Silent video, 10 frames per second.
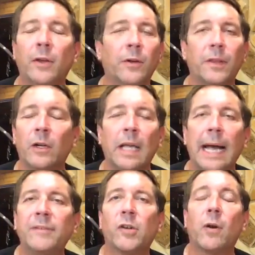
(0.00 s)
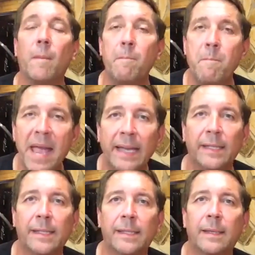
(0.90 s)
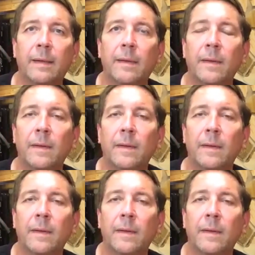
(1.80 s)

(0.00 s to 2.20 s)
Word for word: Their their lives are a mess.